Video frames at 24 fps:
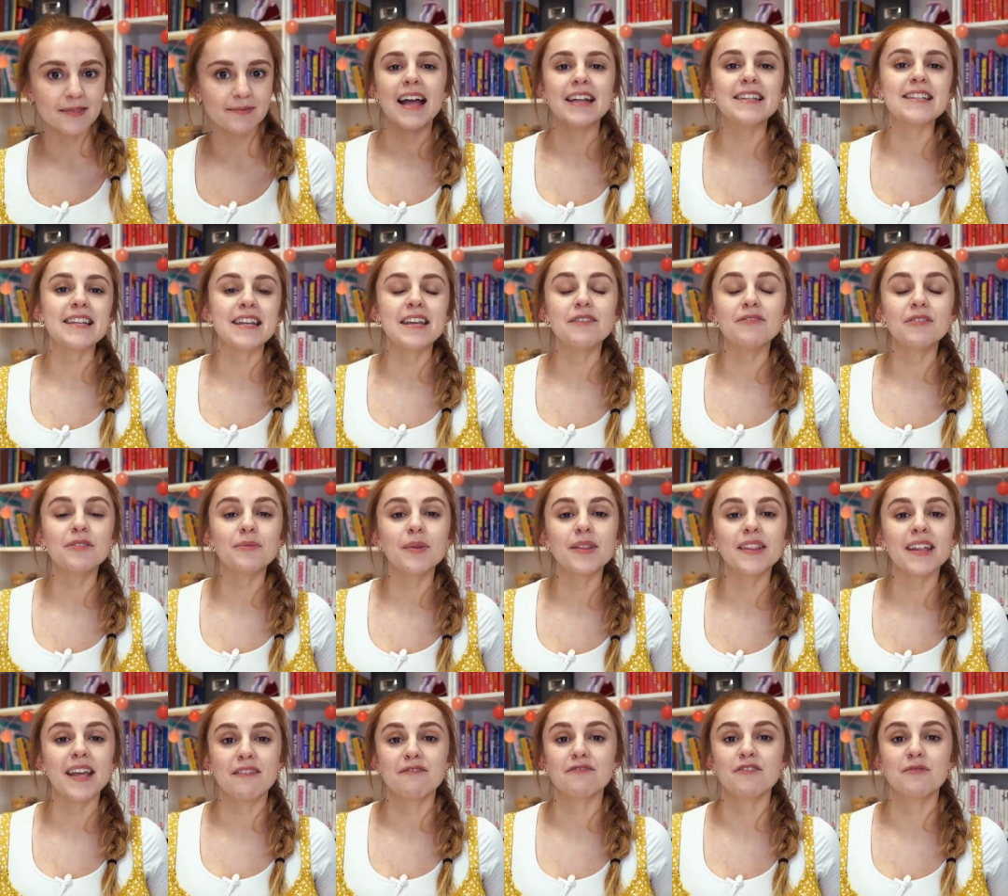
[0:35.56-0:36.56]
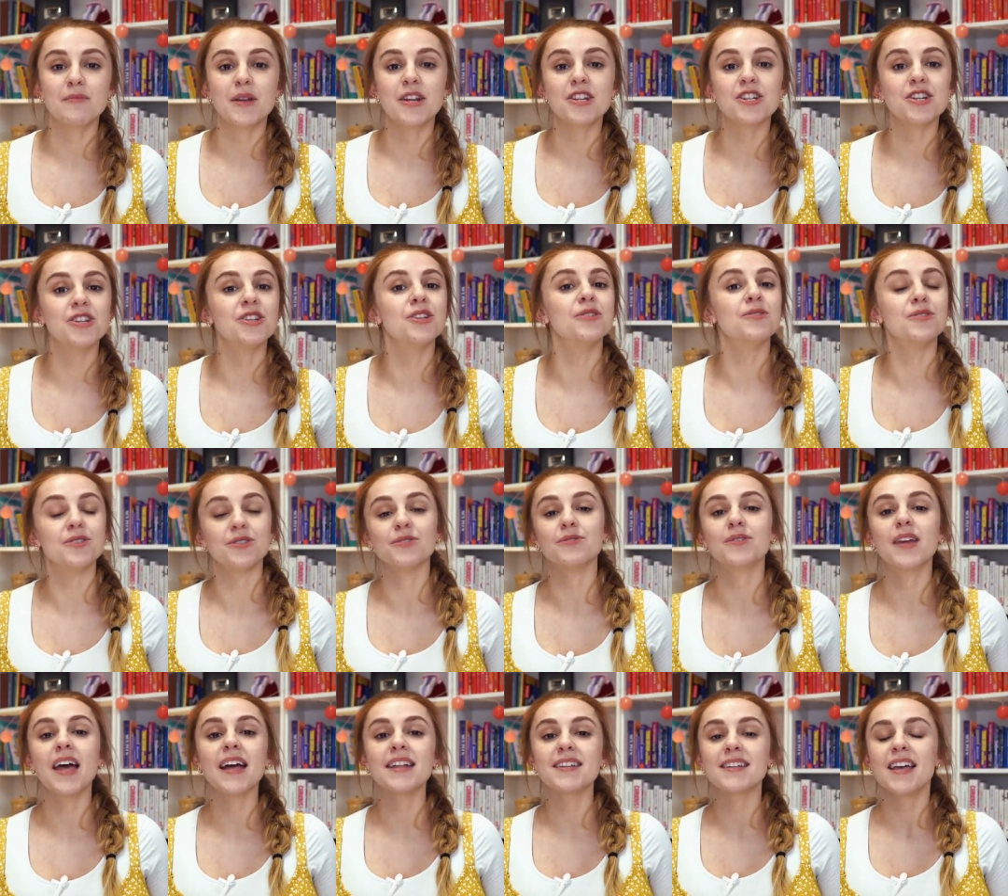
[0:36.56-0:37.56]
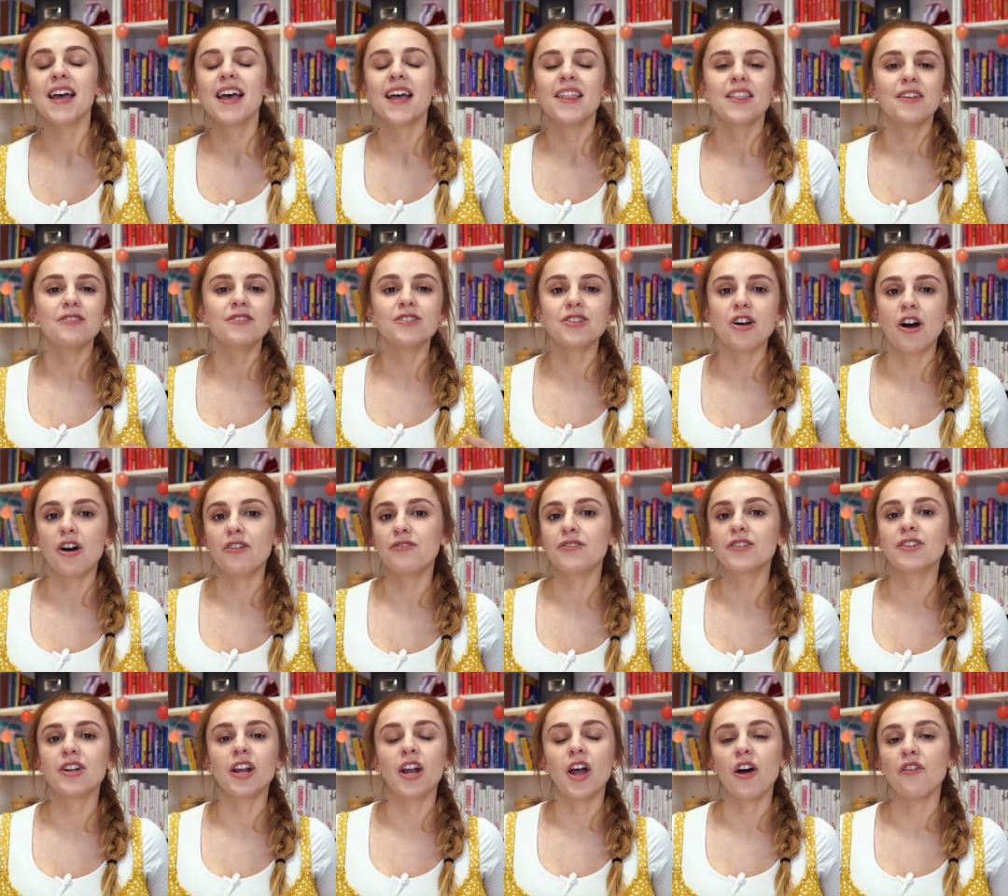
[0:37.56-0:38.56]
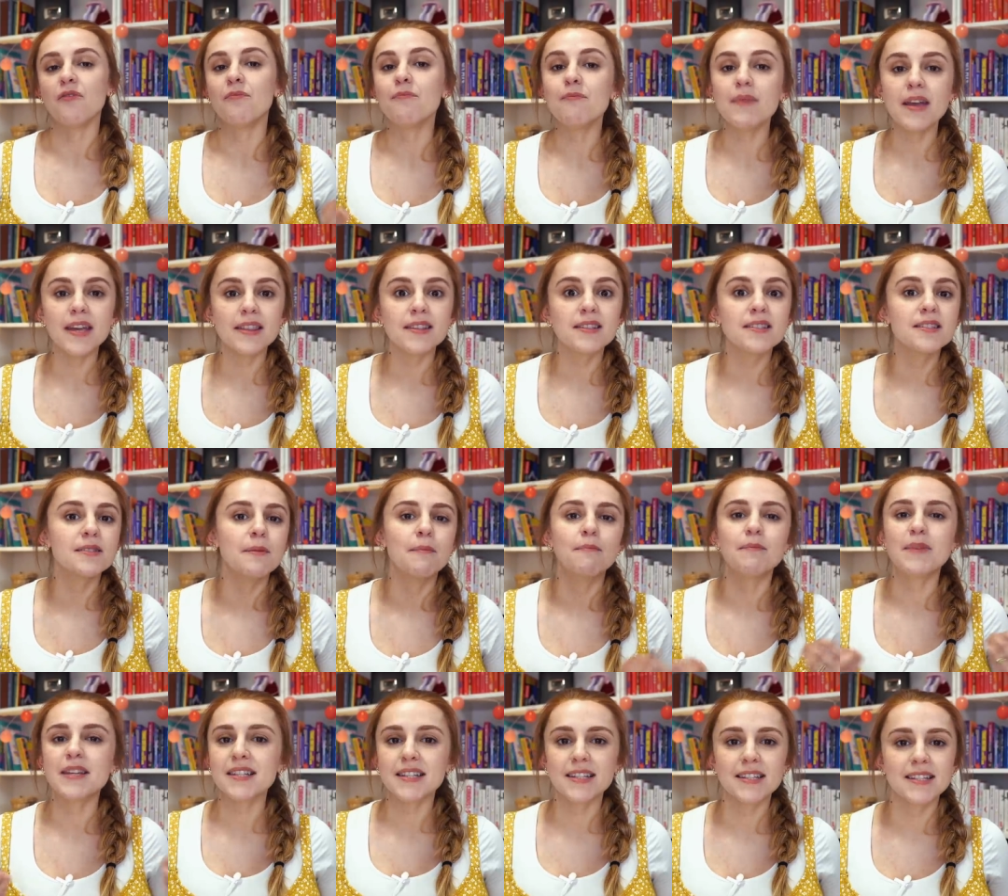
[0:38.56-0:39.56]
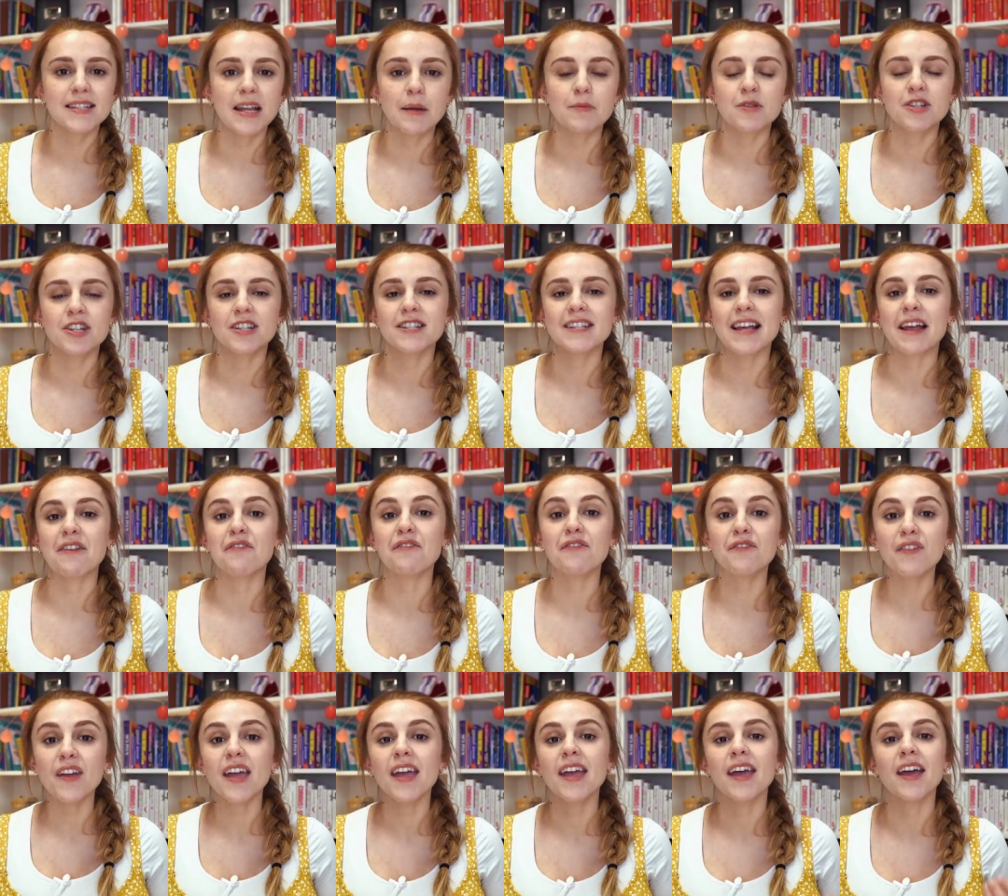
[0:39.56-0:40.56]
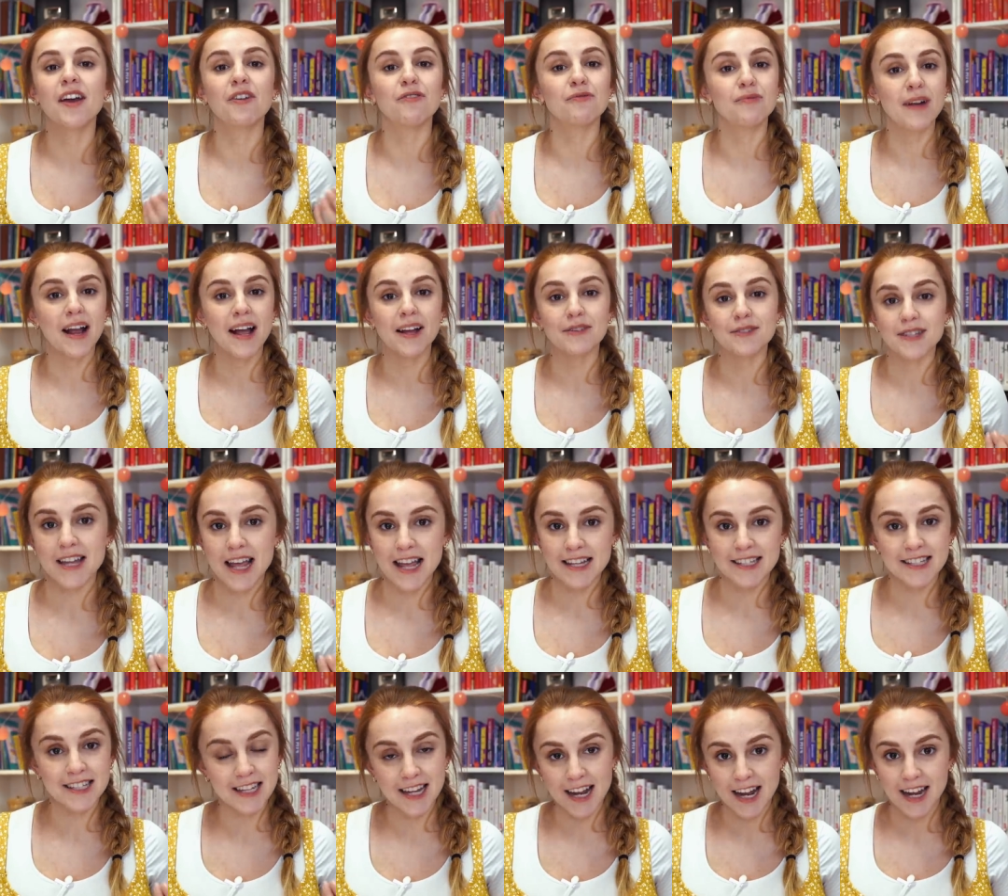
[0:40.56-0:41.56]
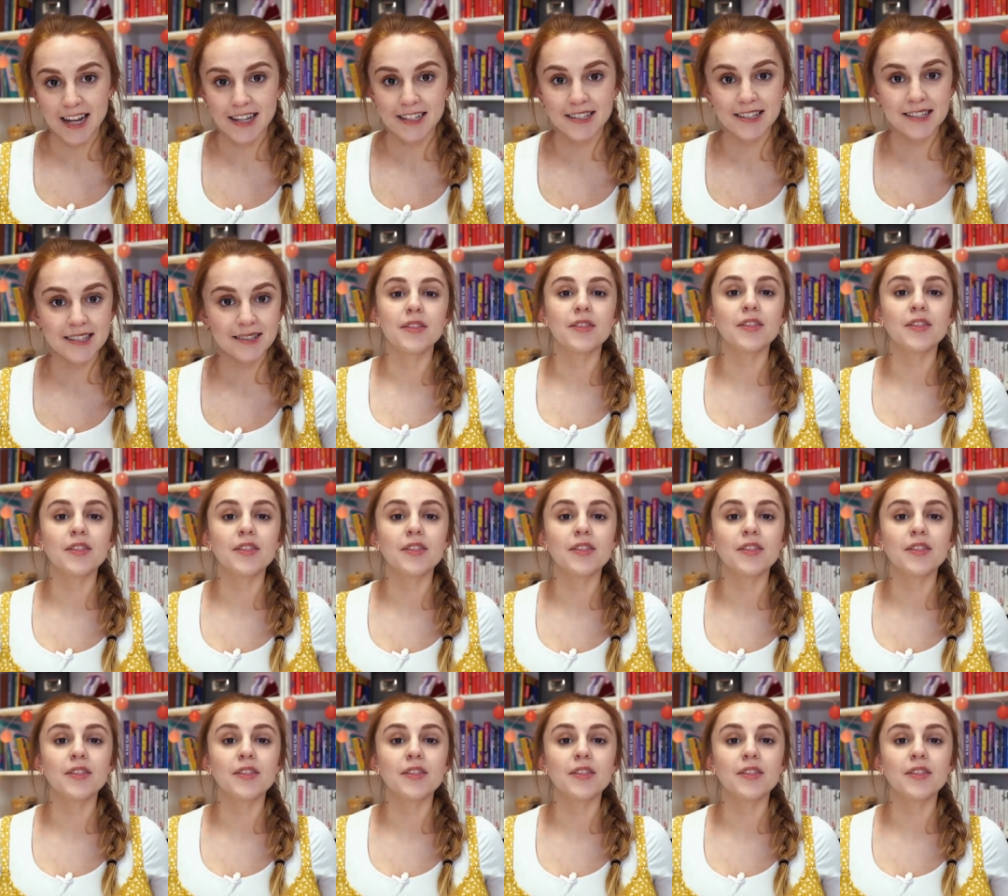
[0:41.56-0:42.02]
And even with the information you do get, there is often a lot of myths, misconceptions, and fear around S T Is.